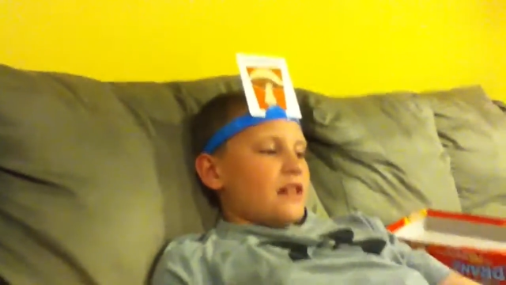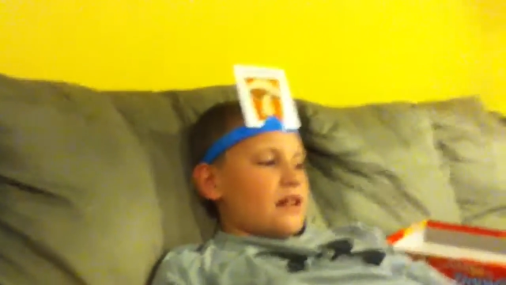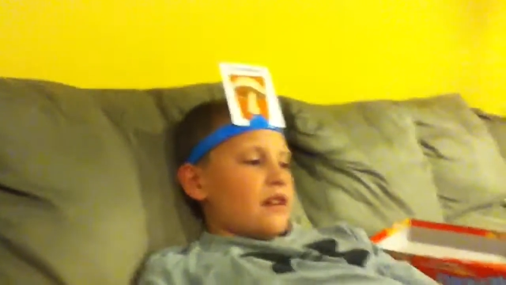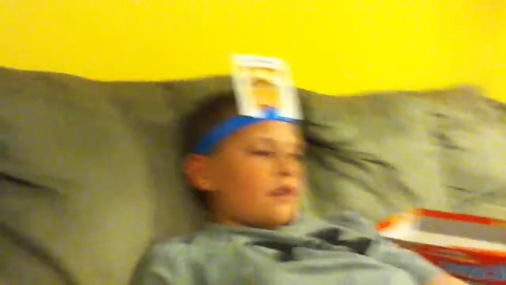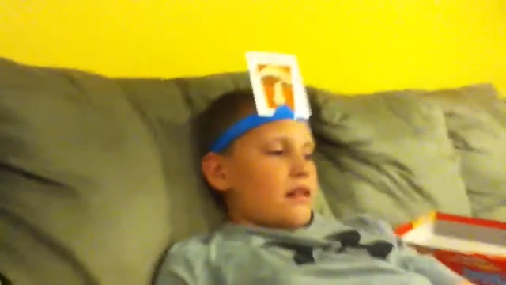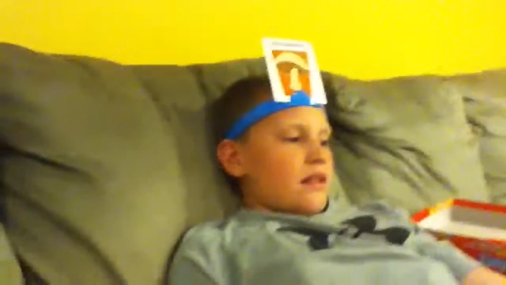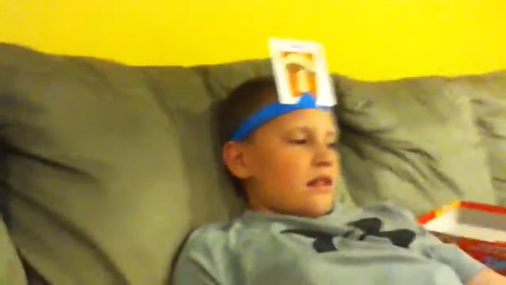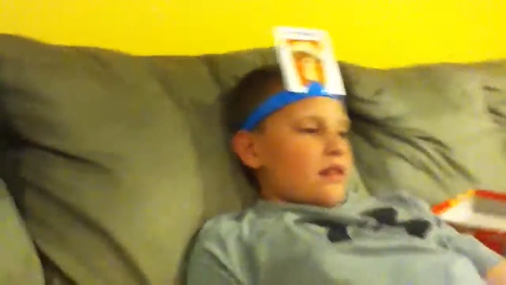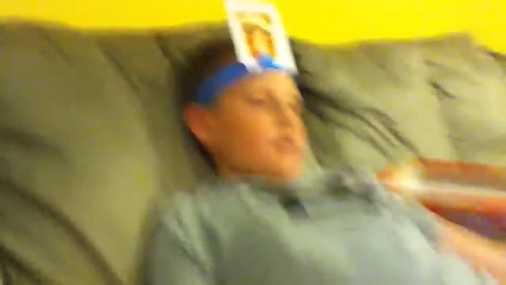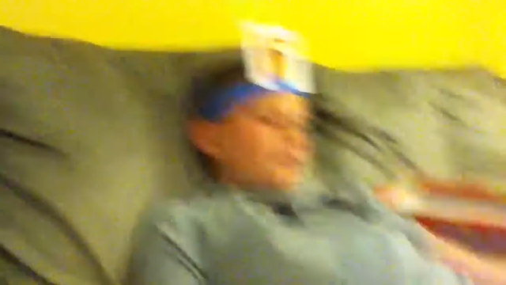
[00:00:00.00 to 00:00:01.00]
It's a
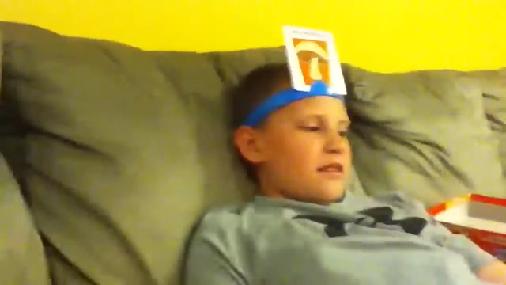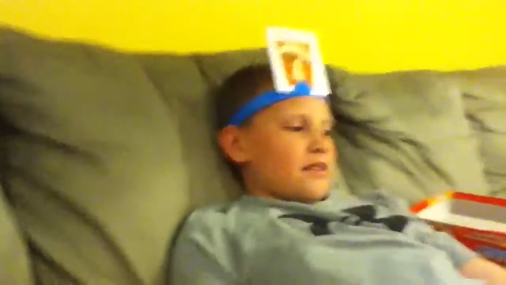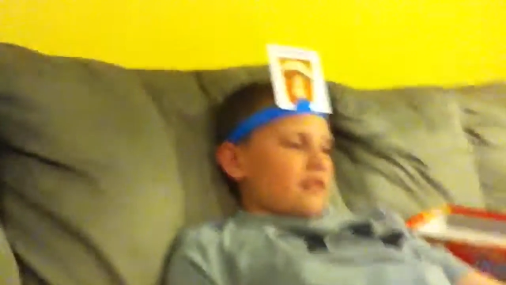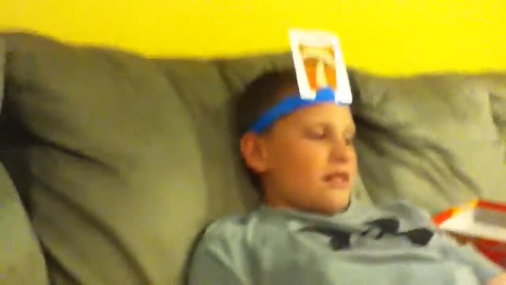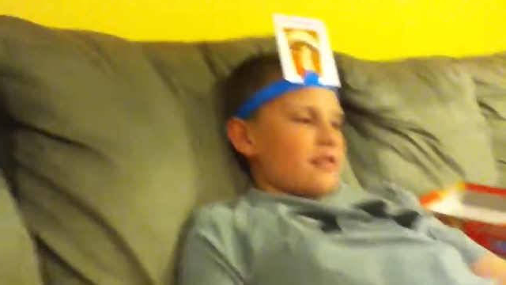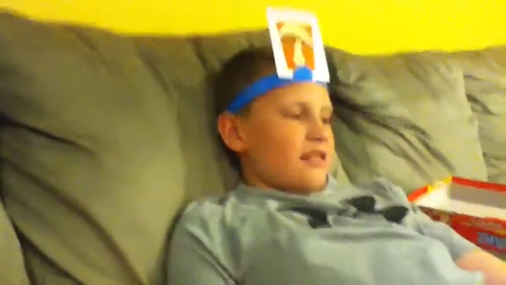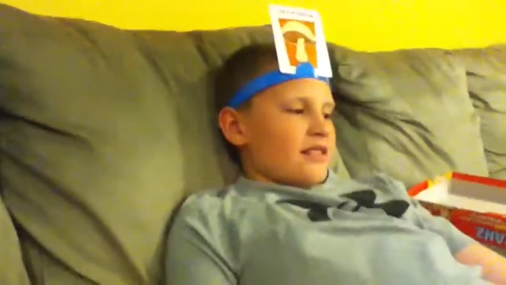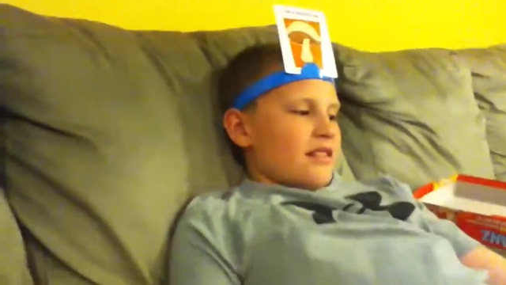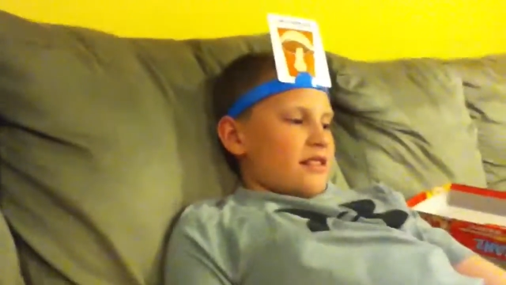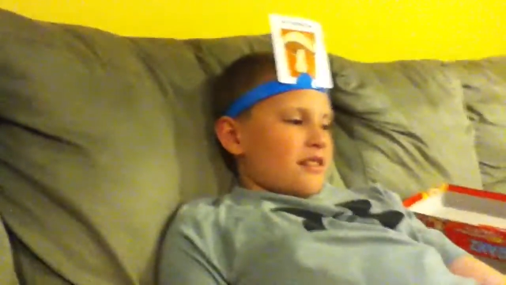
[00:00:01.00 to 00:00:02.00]
vegetable. It's
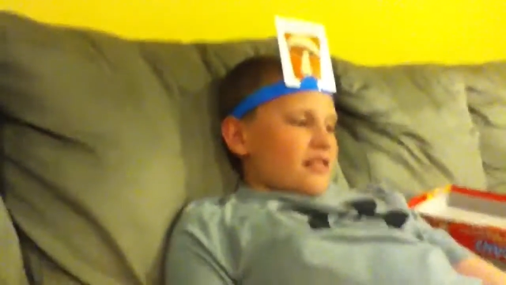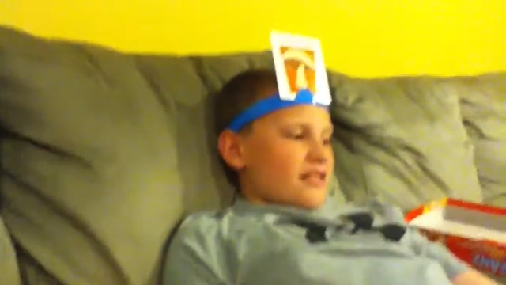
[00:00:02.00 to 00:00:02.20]
no.